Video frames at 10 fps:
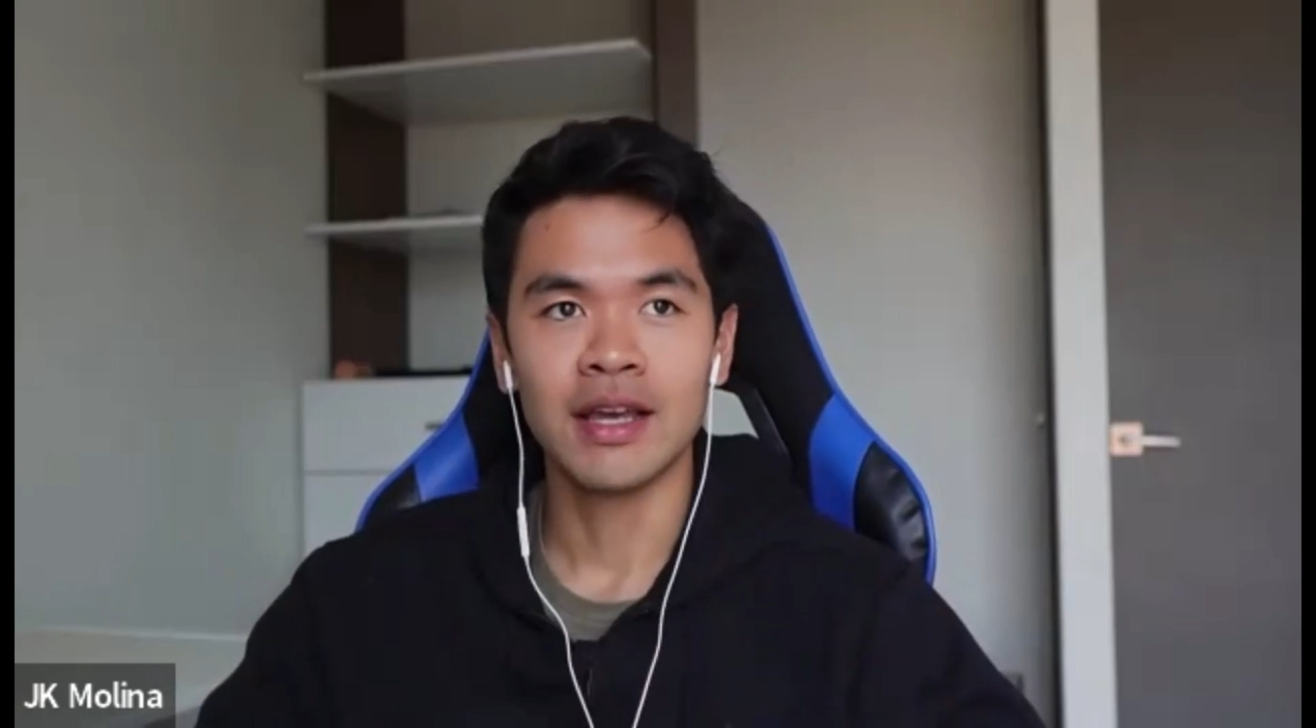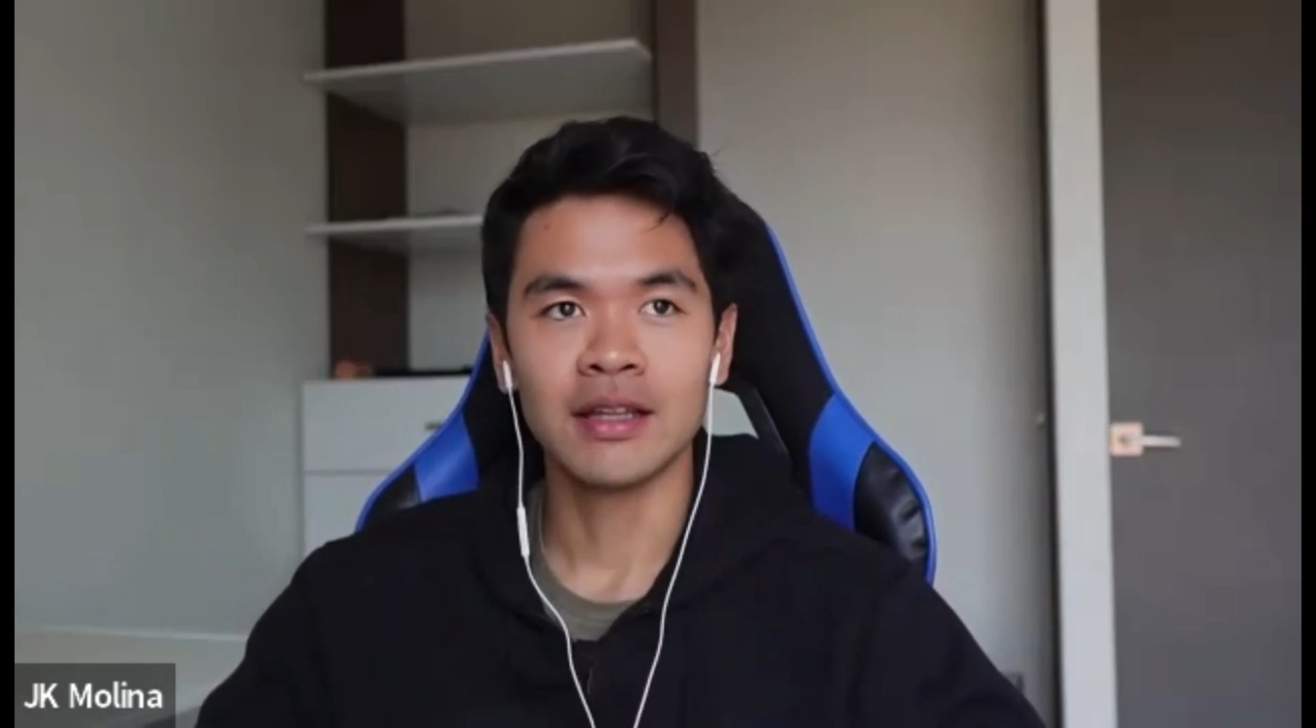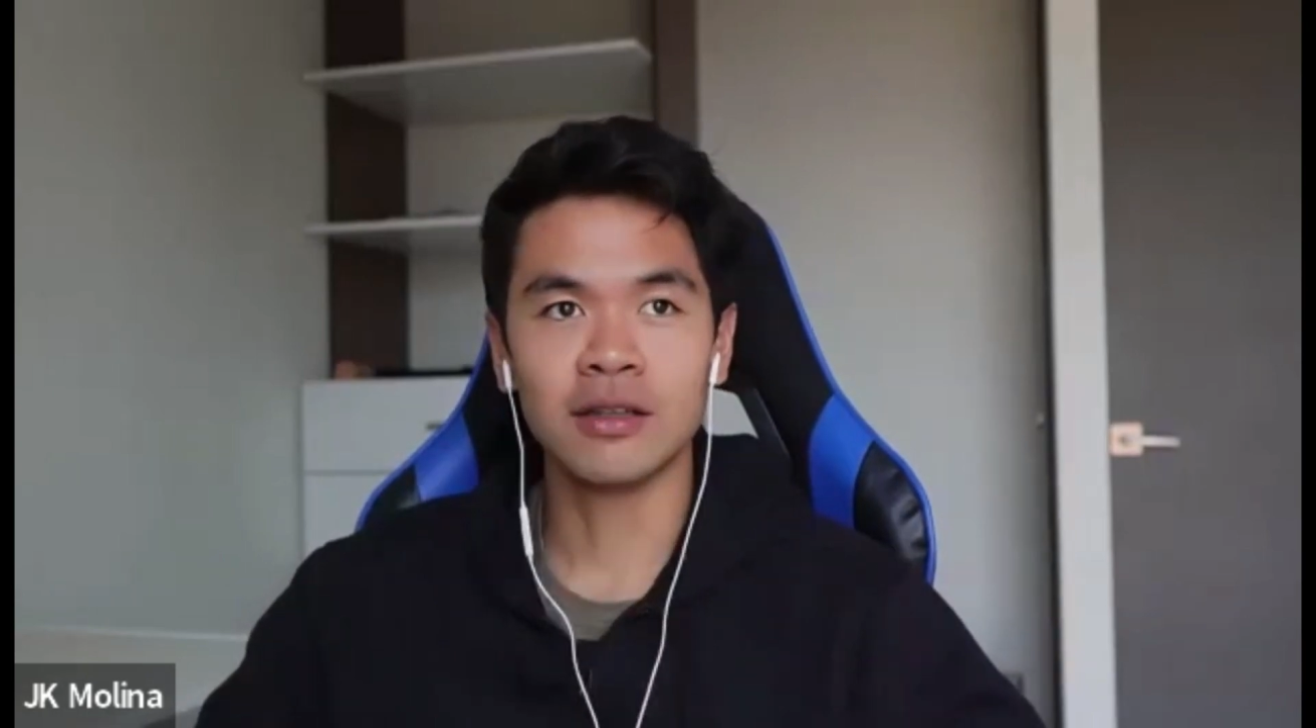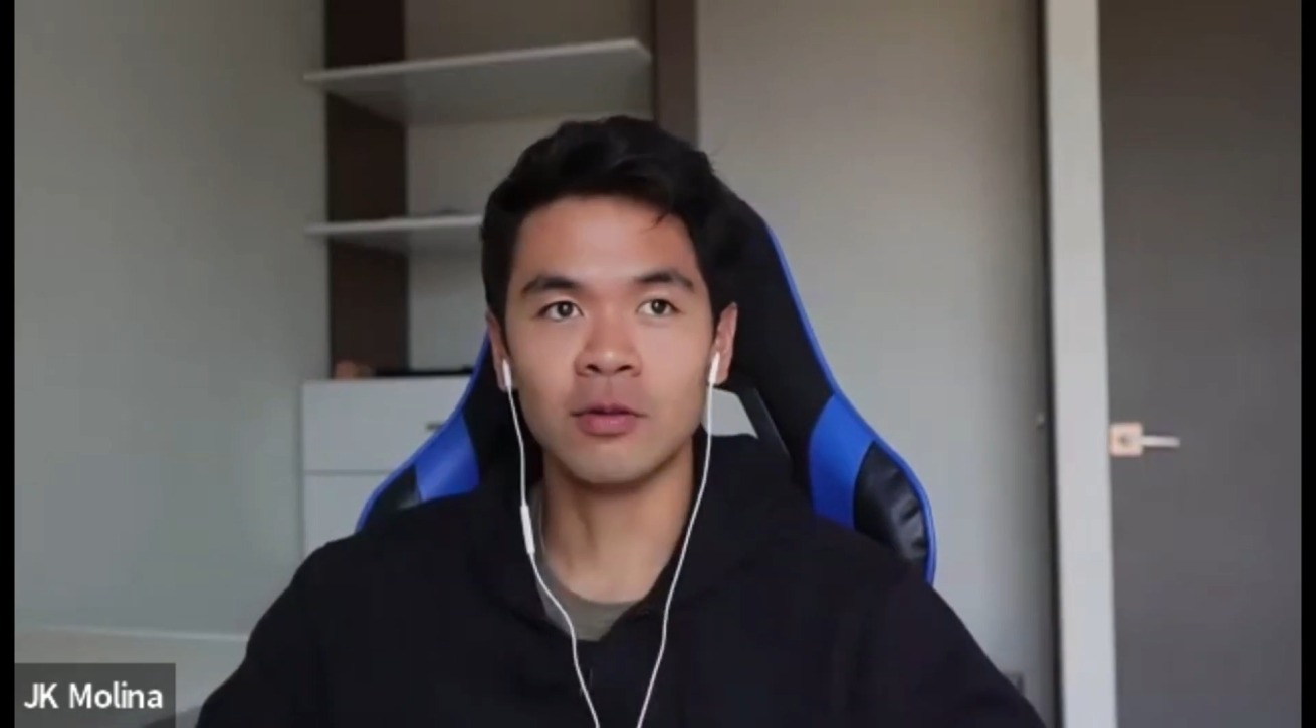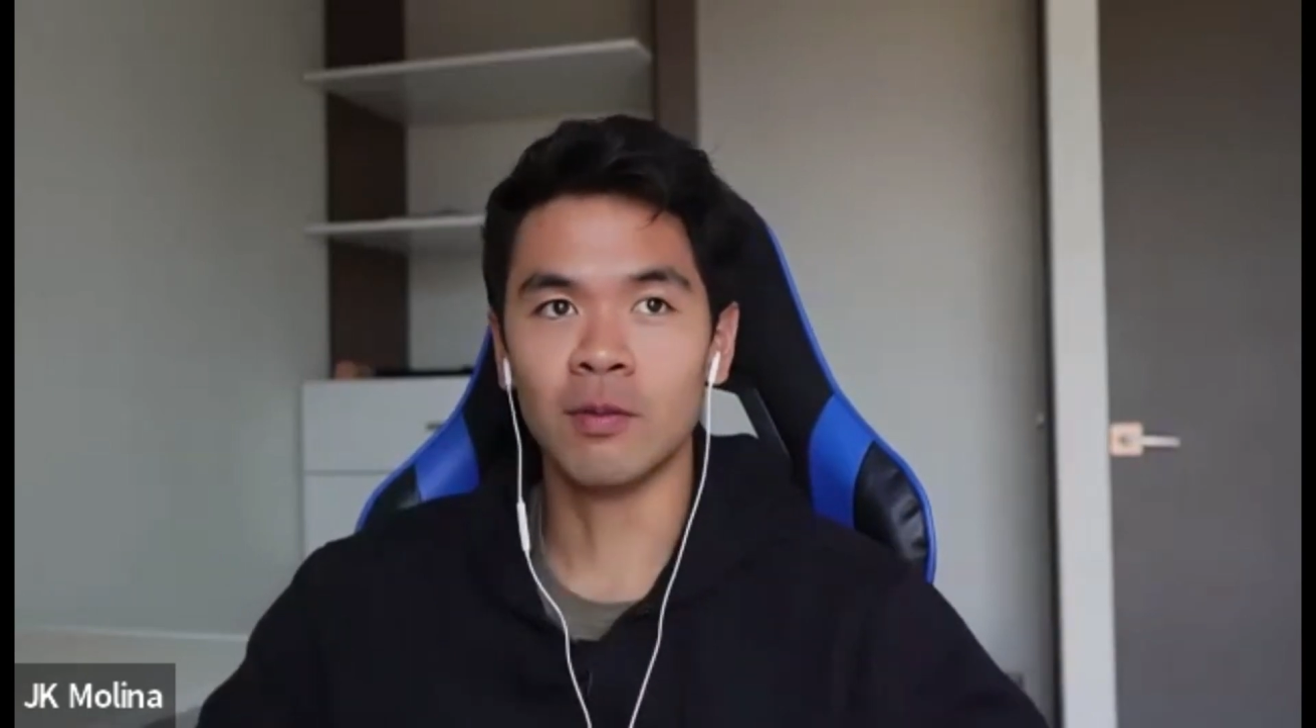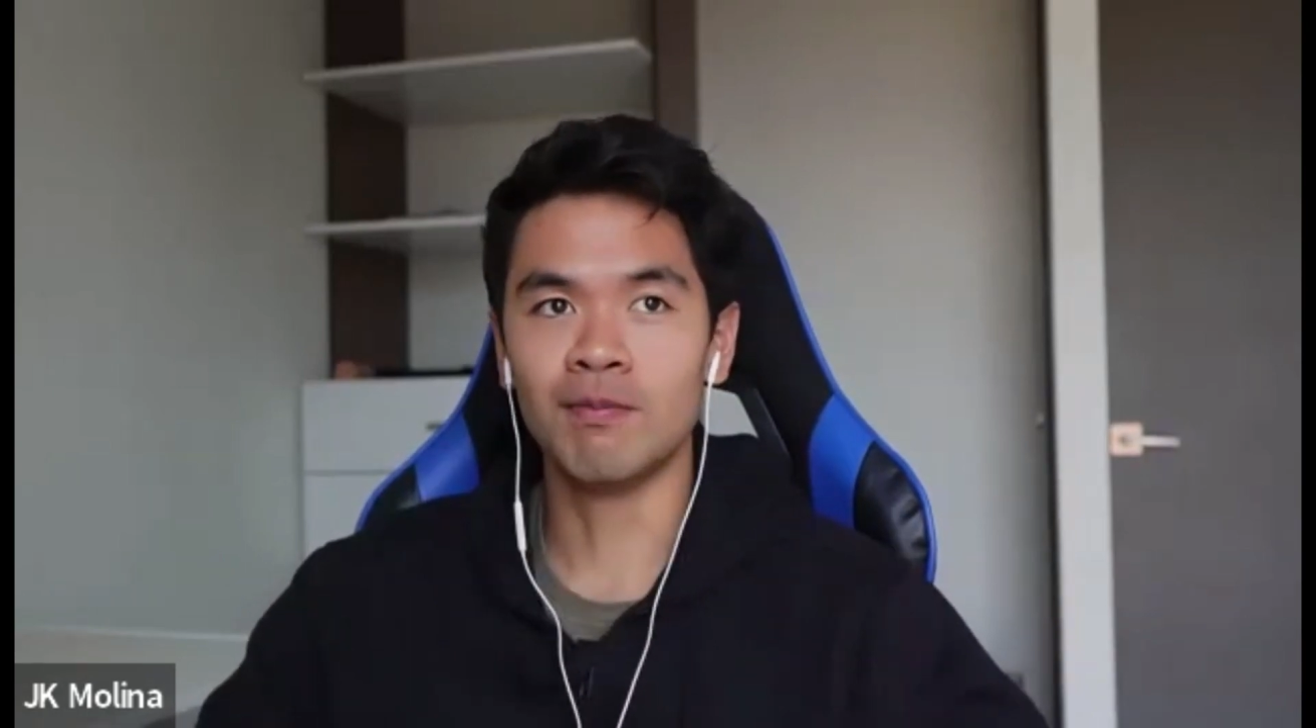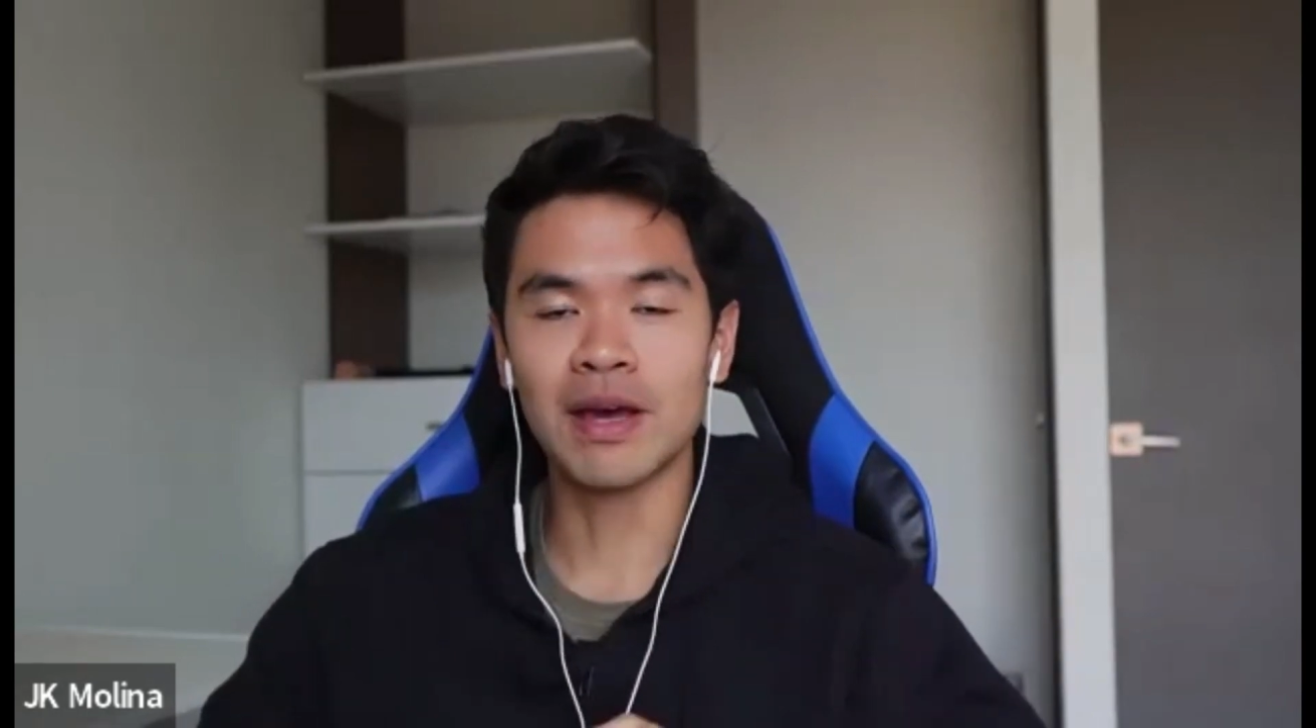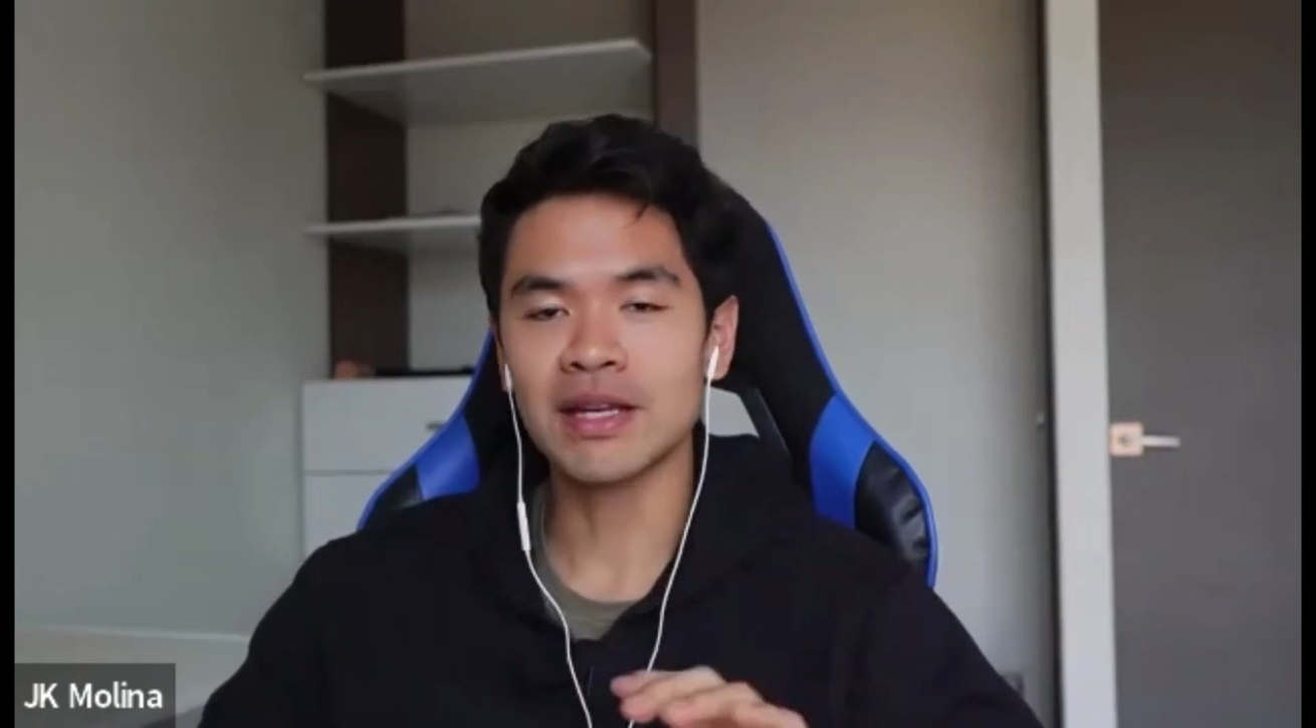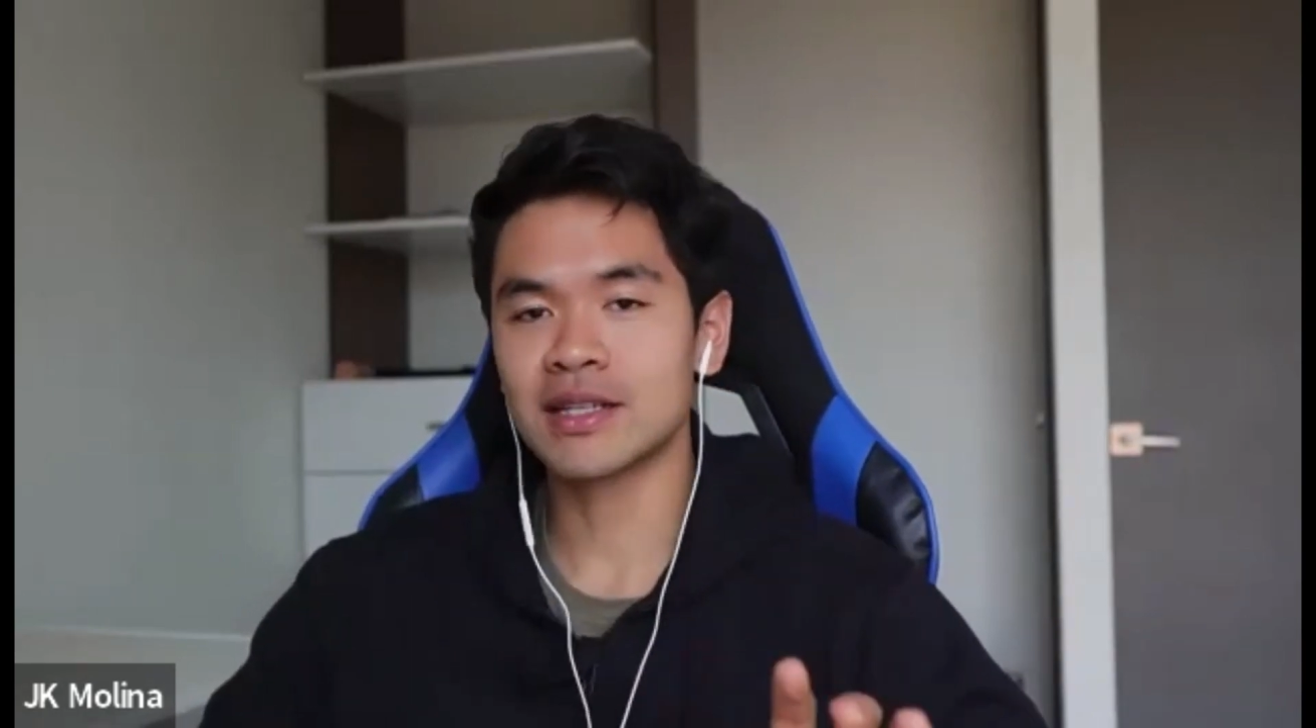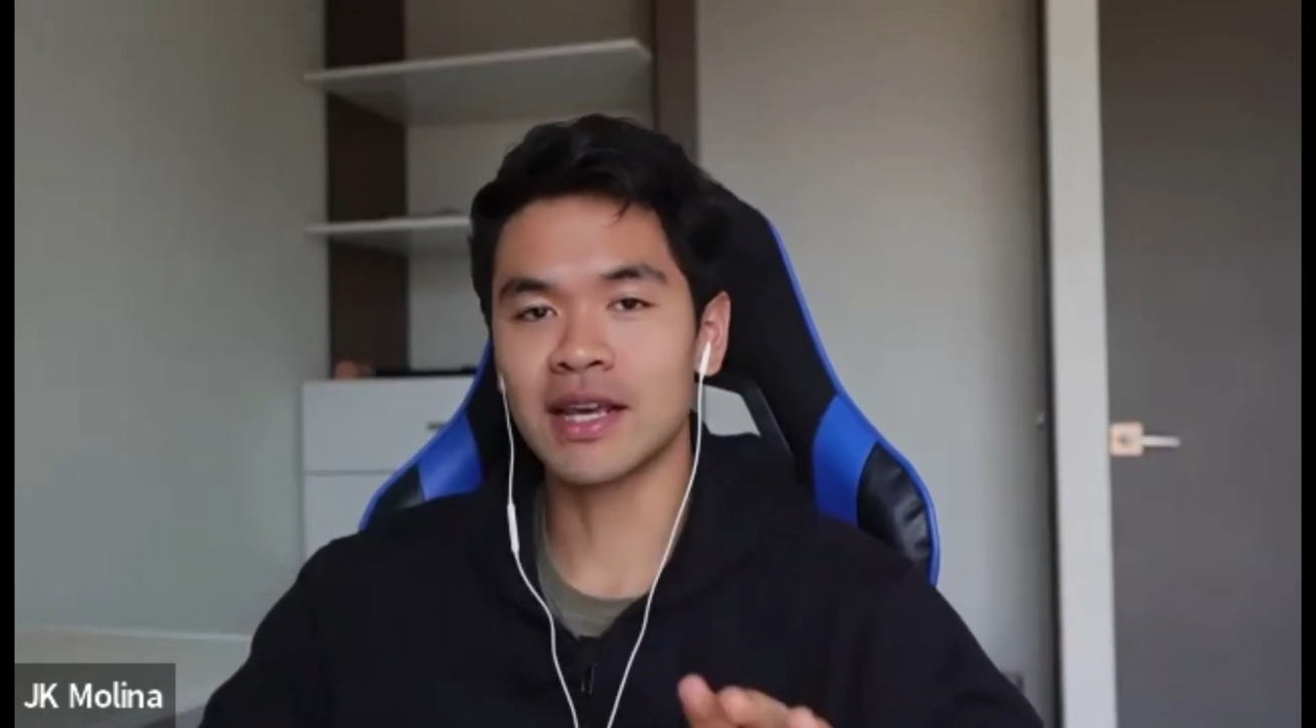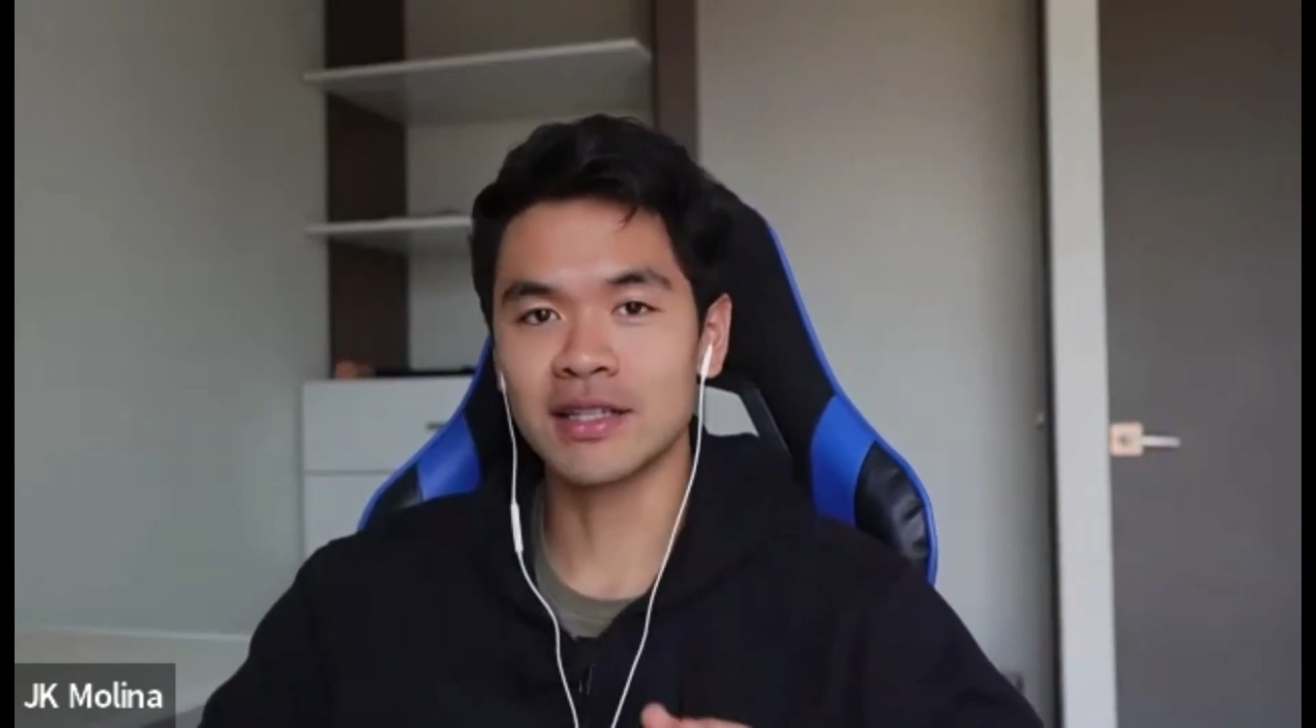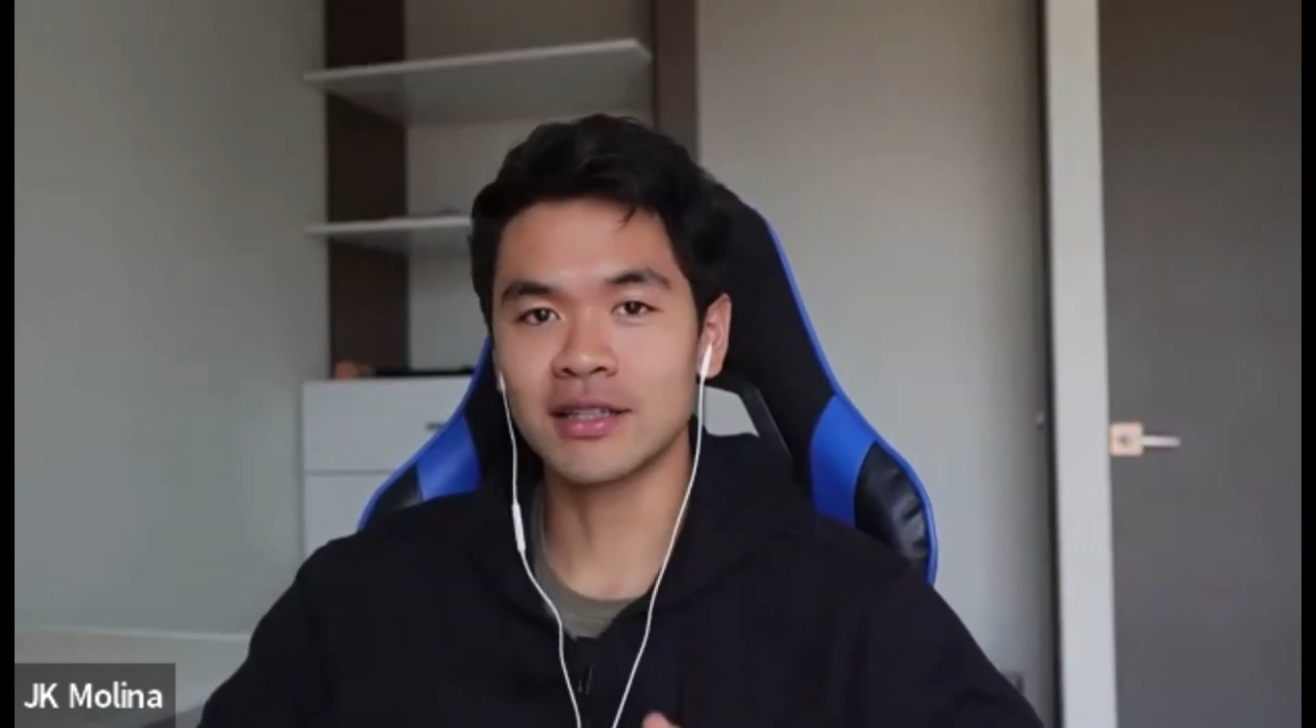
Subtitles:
the best case